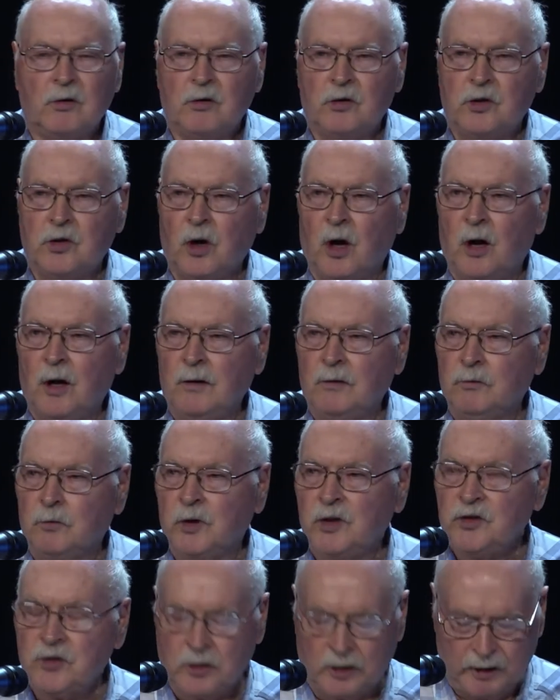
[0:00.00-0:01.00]
John
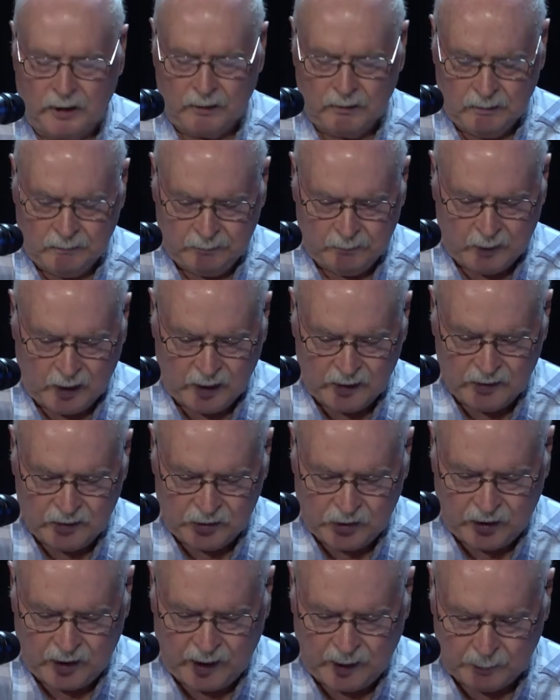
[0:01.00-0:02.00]
Risley on the
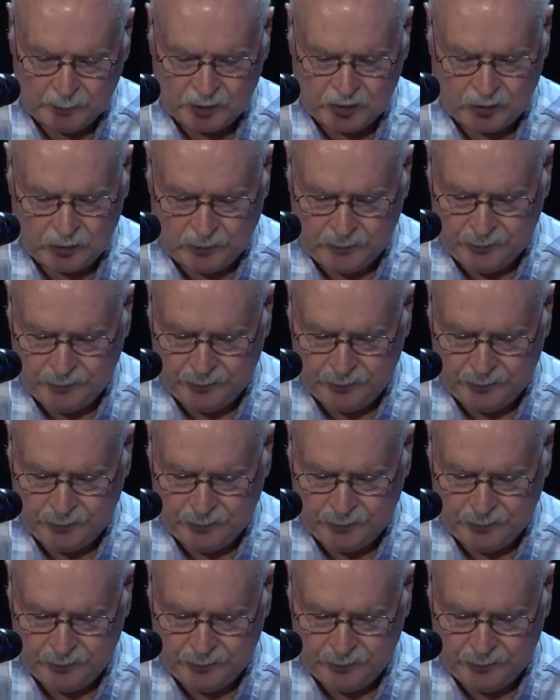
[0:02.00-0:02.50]
steps.